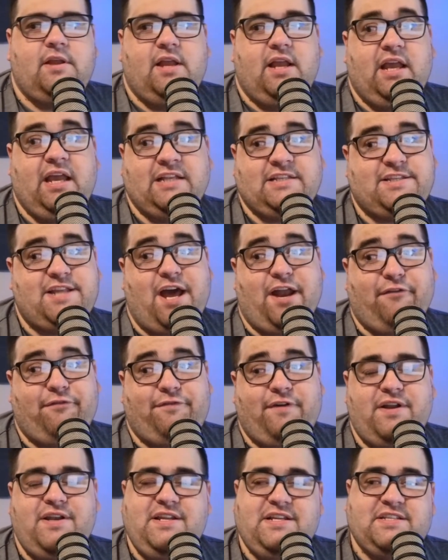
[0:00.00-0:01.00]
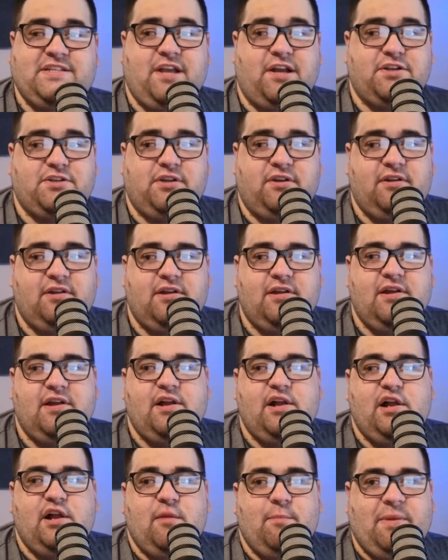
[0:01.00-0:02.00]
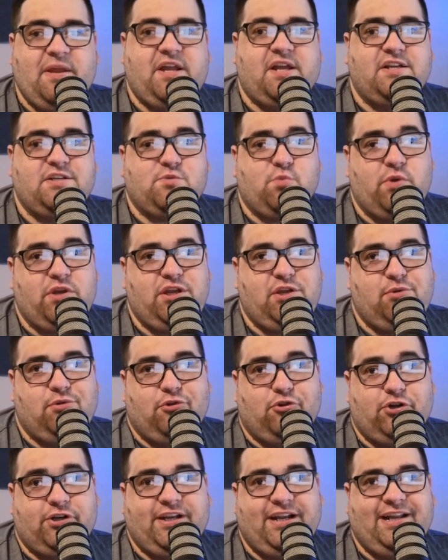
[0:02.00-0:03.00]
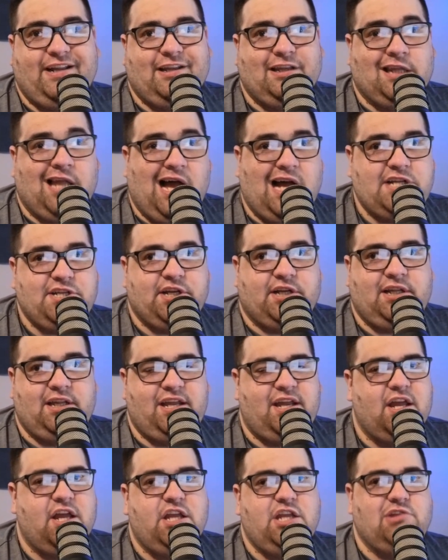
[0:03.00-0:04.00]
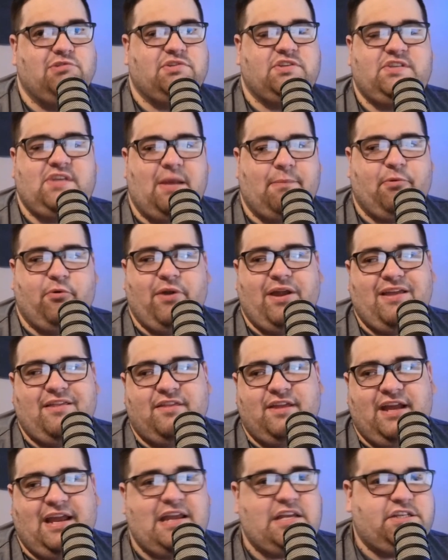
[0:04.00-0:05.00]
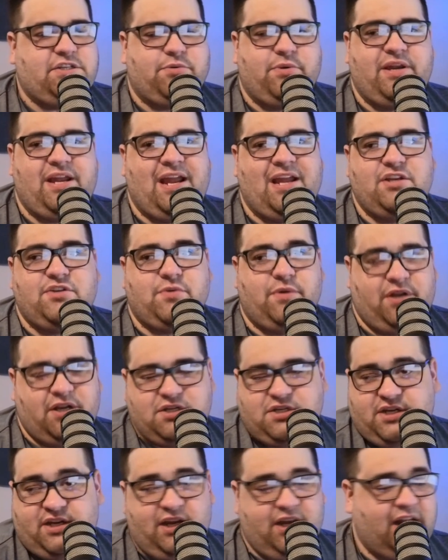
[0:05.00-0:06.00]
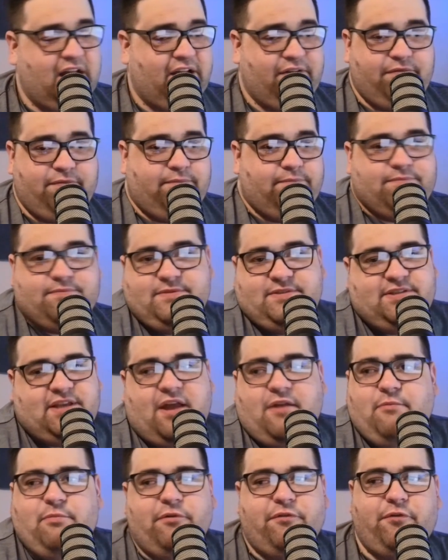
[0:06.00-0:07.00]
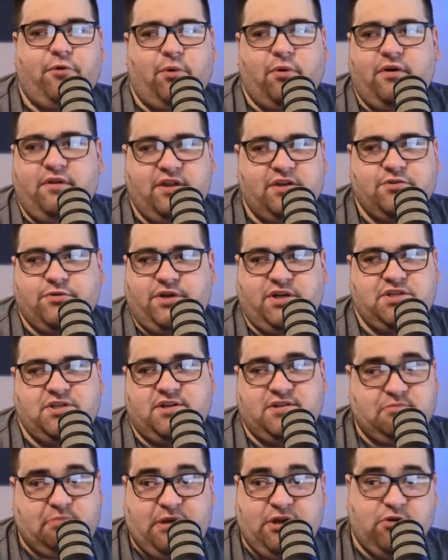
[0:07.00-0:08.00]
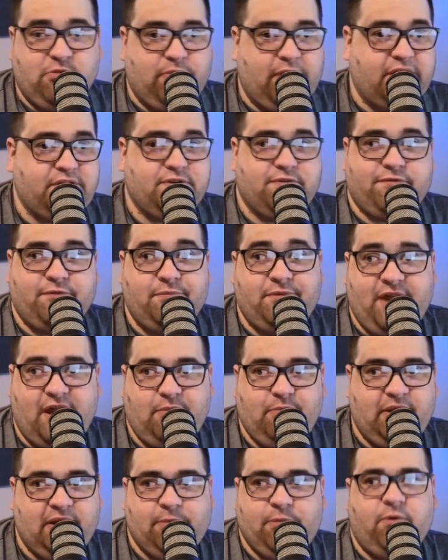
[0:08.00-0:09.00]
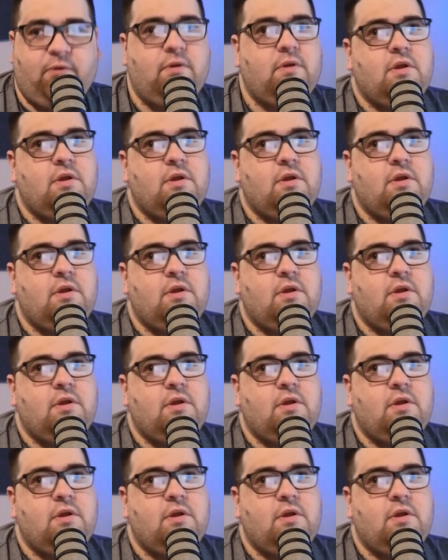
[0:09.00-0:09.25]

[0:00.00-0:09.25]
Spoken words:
It's not a fun discussion. Because when you look at it logically, you separate the history and tradition. And I've said before that tradition is peer pressure from dead people.